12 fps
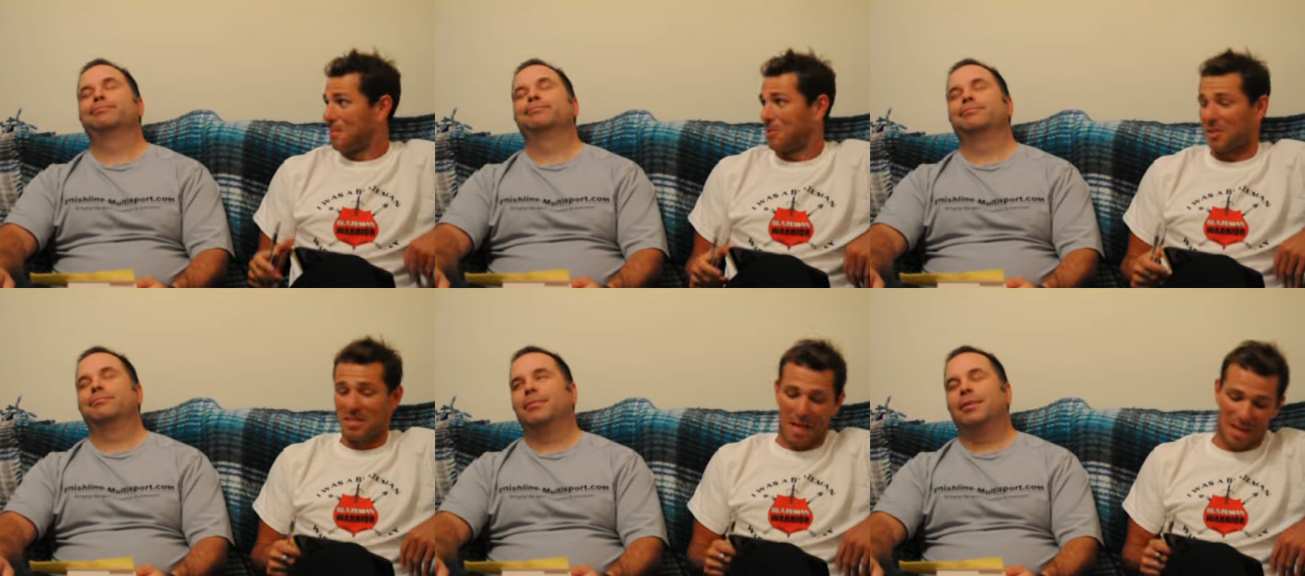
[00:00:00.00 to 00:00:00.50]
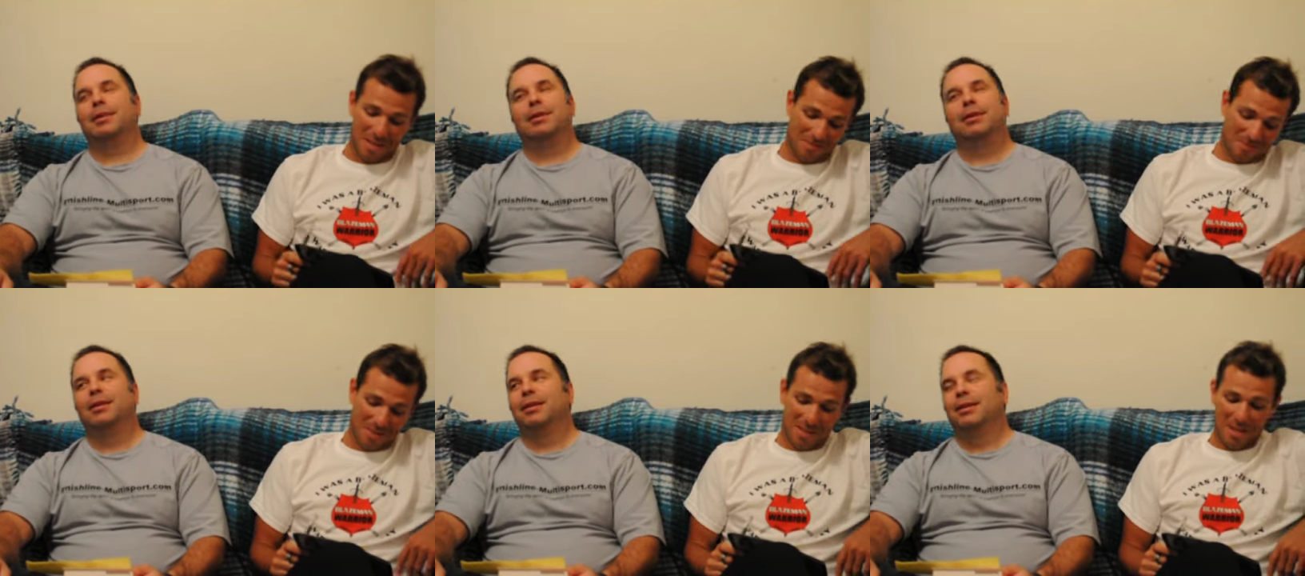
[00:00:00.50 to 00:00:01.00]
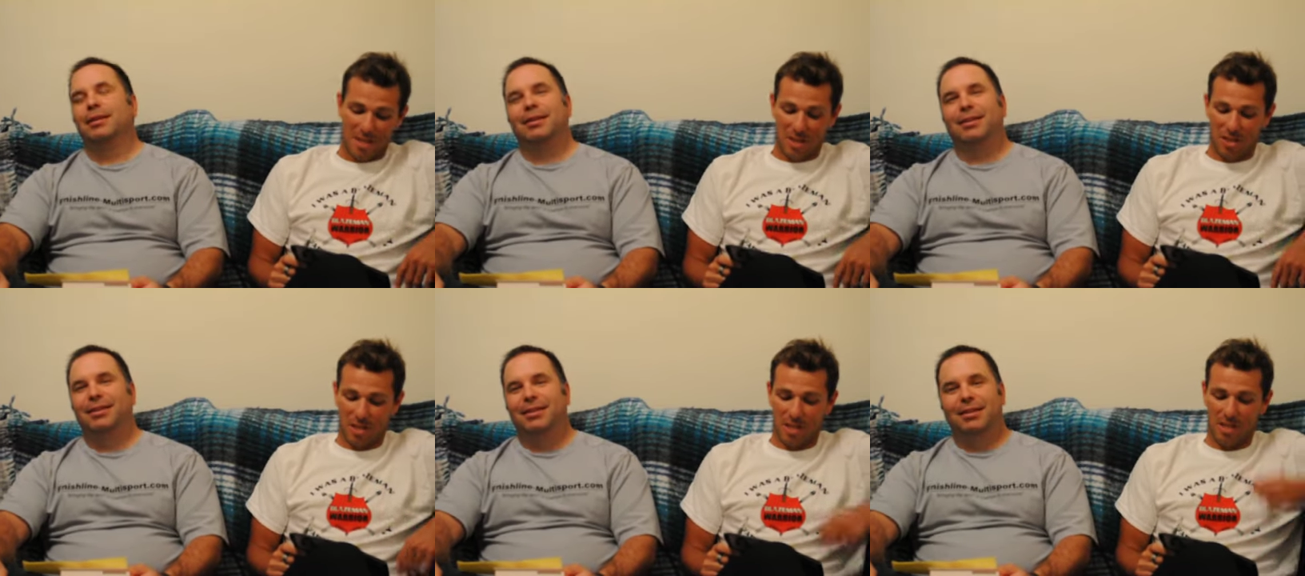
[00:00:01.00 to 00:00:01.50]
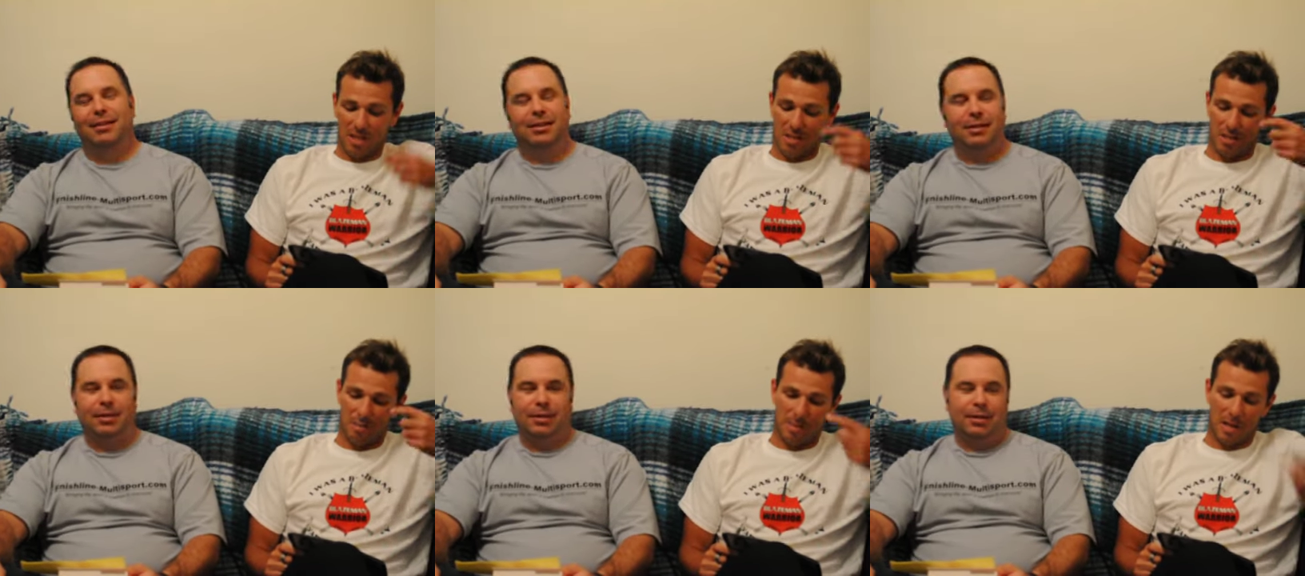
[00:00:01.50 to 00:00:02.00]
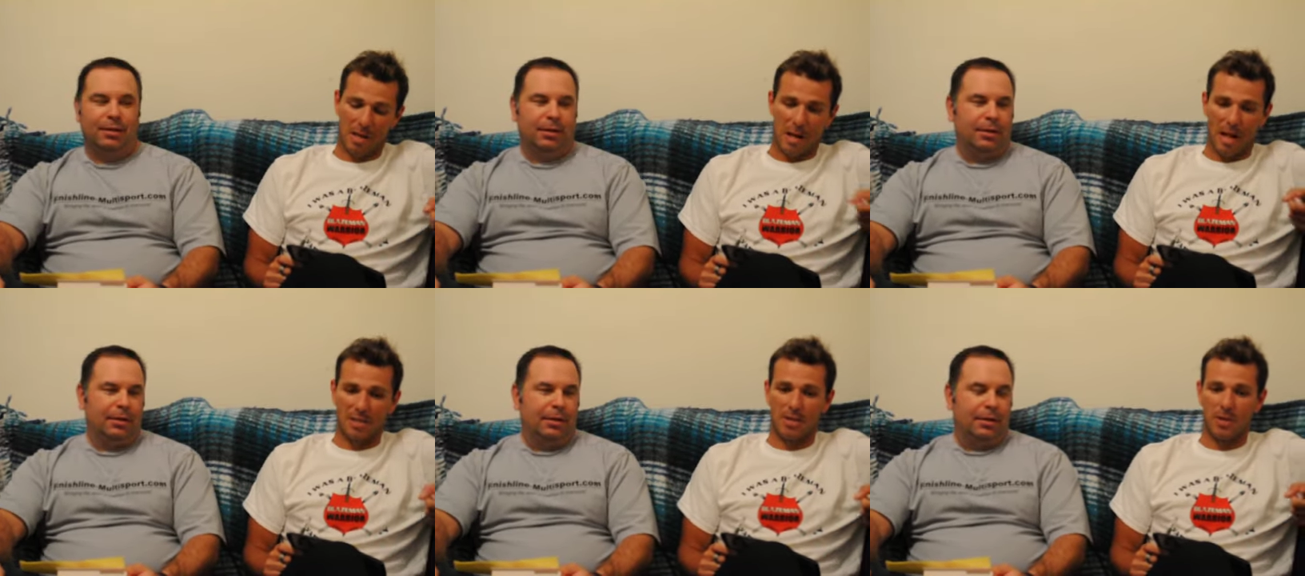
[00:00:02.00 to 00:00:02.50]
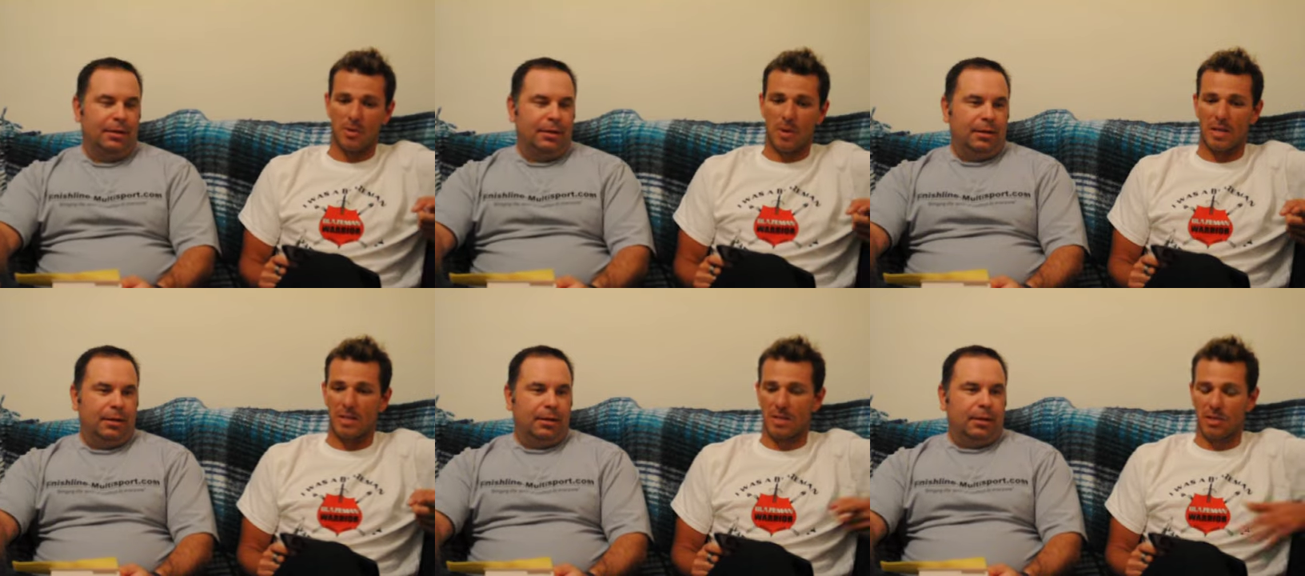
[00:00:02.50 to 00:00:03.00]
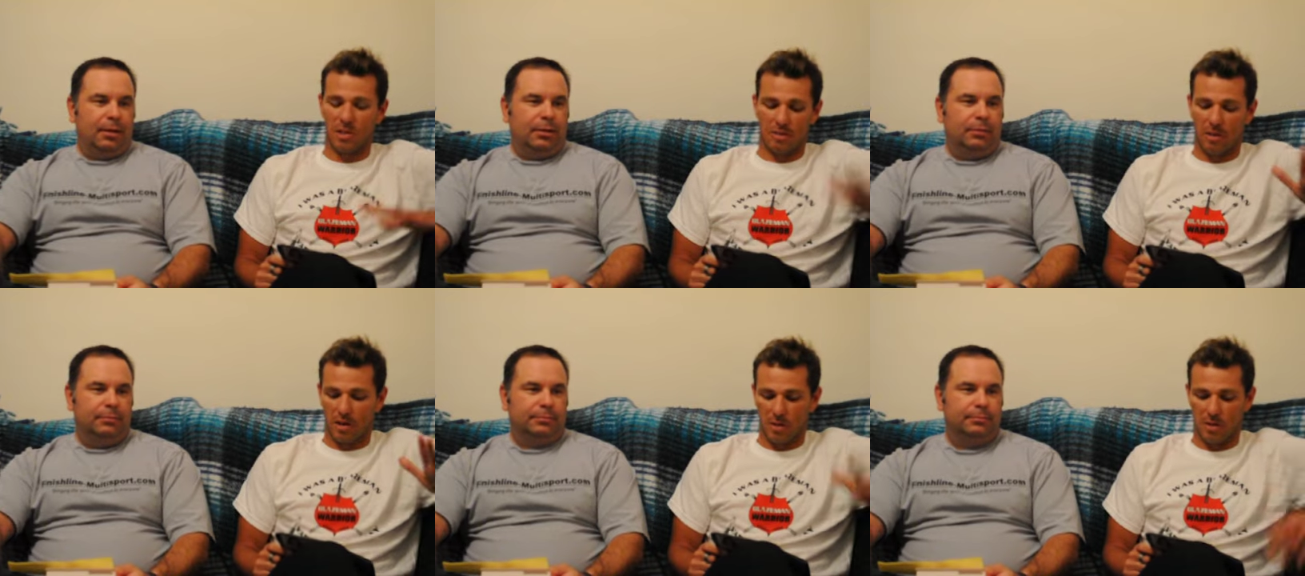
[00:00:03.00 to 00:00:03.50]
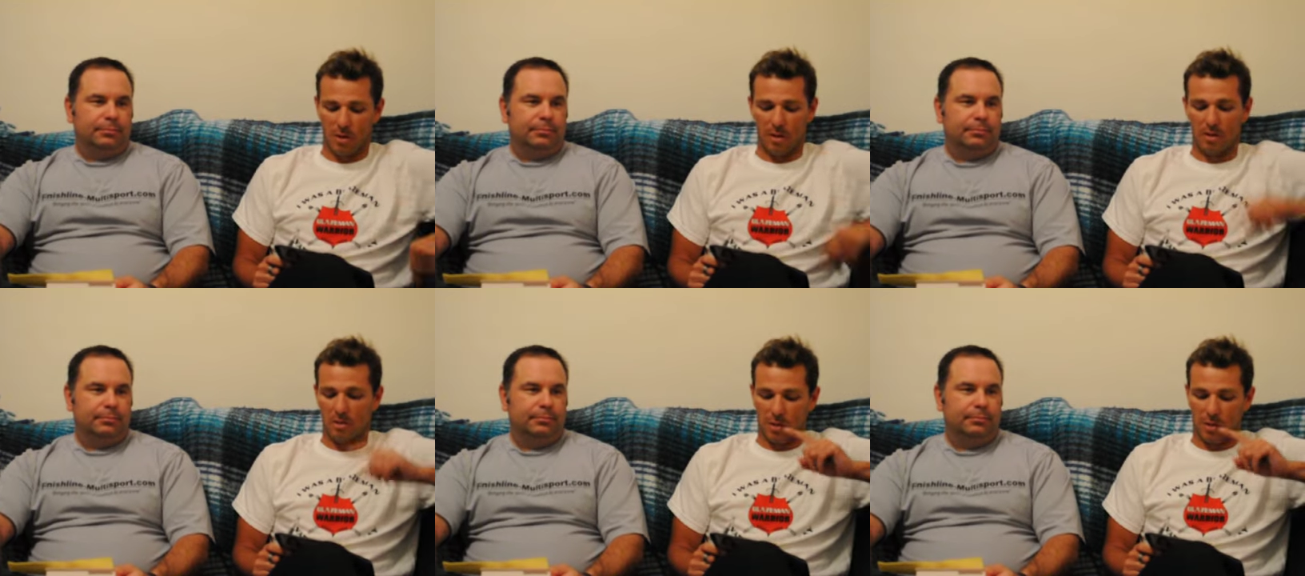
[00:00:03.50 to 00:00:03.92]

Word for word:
Speaker 1: Just saying. She has been in ITU races. She's very strong.